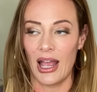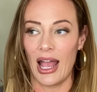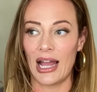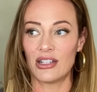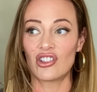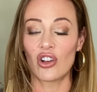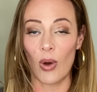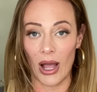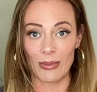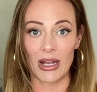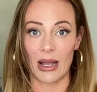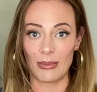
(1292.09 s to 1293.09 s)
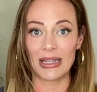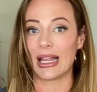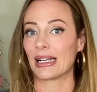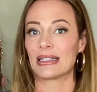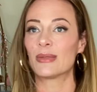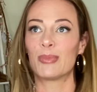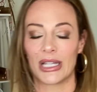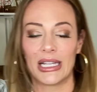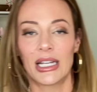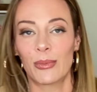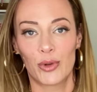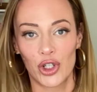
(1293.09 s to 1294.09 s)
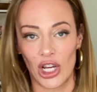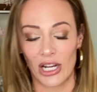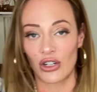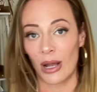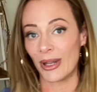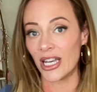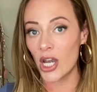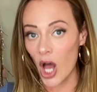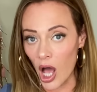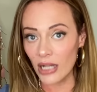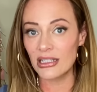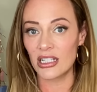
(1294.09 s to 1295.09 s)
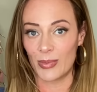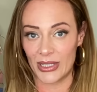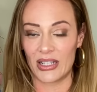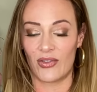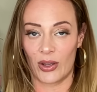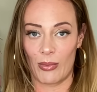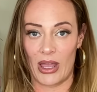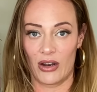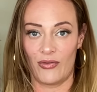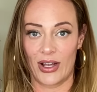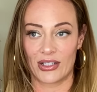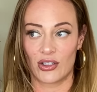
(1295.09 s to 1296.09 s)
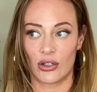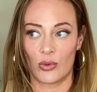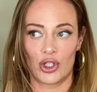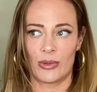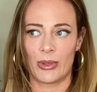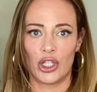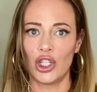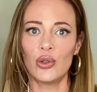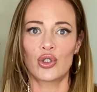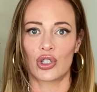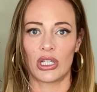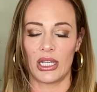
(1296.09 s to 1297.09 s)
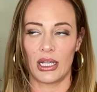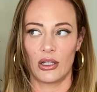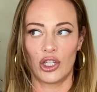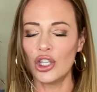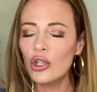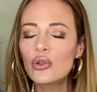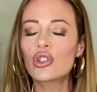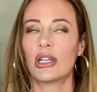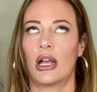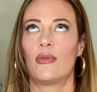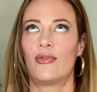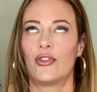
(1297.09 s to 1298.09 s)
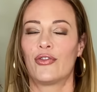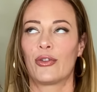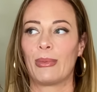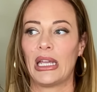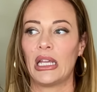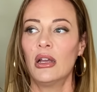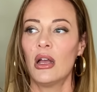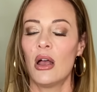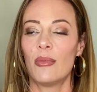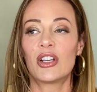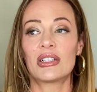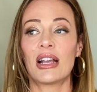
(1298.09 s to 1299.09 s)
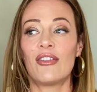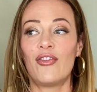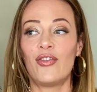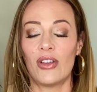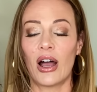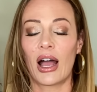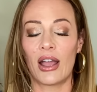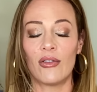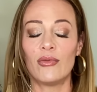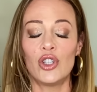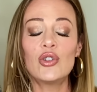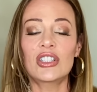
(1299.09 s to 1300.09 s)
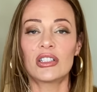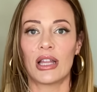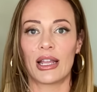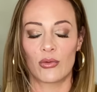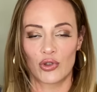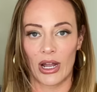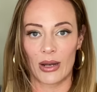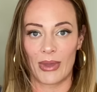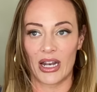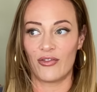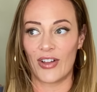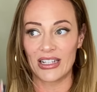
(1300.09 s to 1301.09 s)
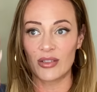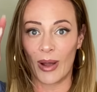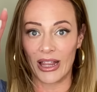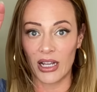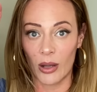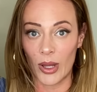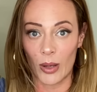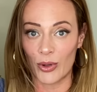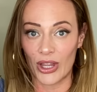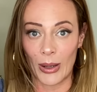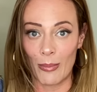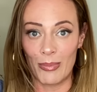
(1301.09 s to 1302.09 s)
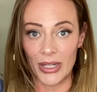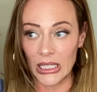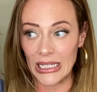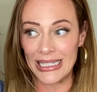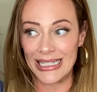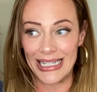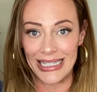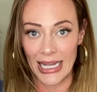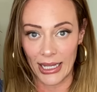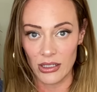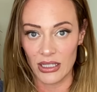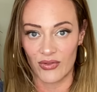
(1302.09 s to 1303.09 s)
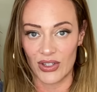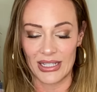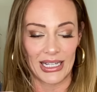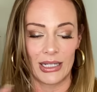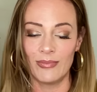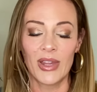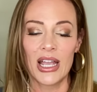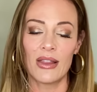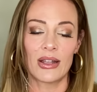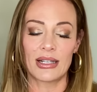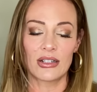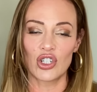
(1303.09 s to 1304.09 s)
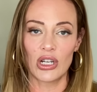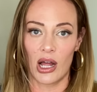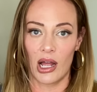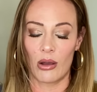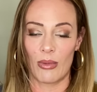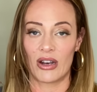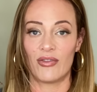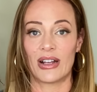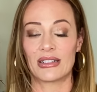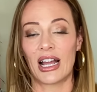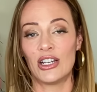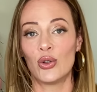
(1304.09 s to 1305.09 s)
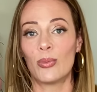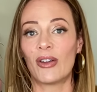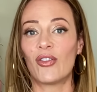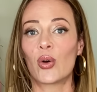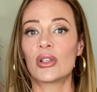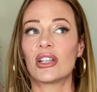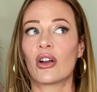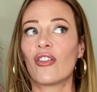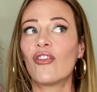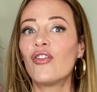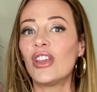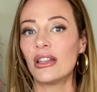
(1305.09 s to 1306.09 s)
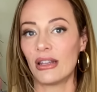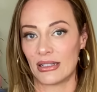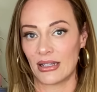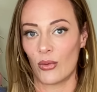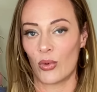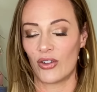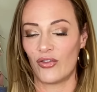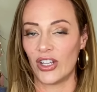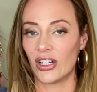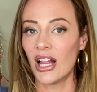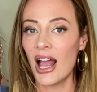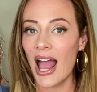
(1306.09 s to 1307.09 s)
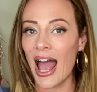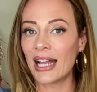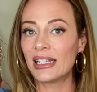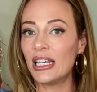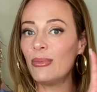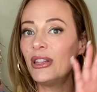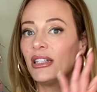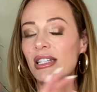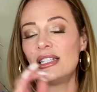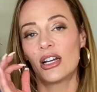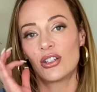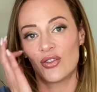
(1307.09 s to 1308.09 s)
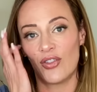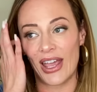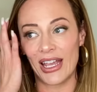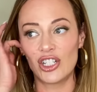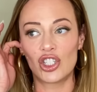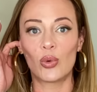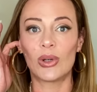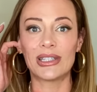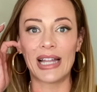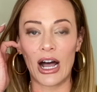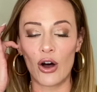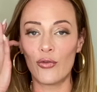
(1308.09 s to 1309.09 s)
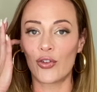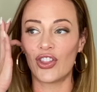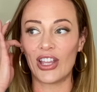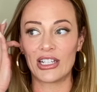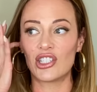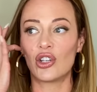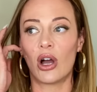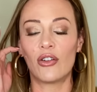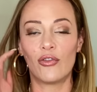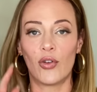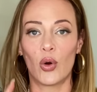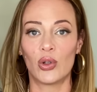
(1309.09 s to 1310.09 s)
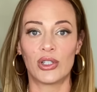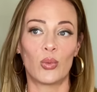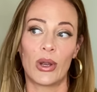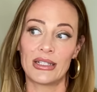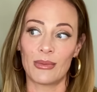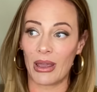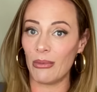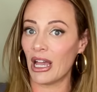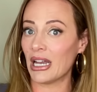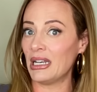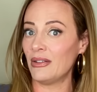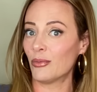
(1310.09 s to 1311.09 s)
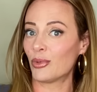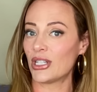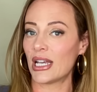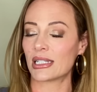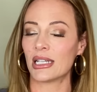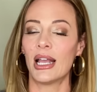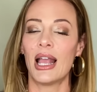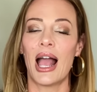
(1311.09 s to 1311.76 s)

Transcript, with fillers: And so I'm, I'm a, like a splenic projector. I'm a non specific manifester, which has been hugely, hugely helpful for me because I, I used to like try to manifest by coming up with like a billion details of the scene. That's actually not how I manifest. I do it by focusing on the feelings I want to feel and keeping the details vague to allow for things to unfold in ways that maybe I didn't even predict.